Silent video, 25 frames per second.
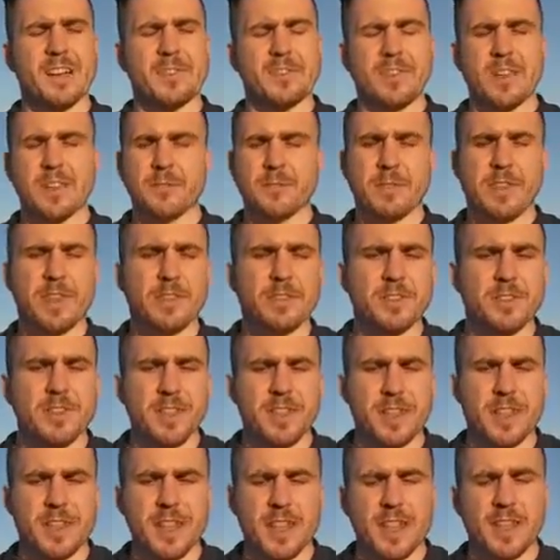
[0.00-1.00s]

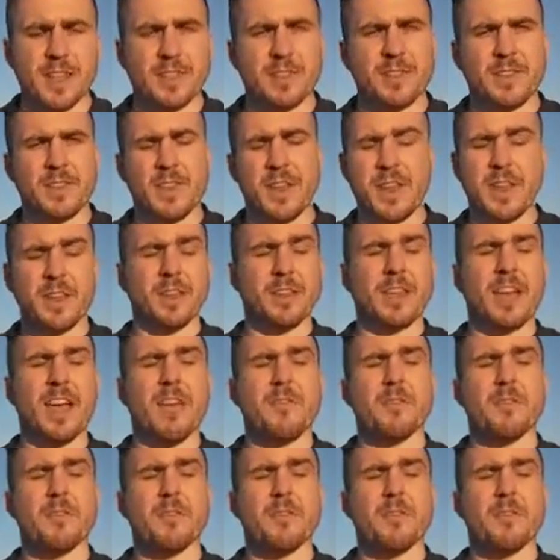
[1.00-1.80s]
transportation to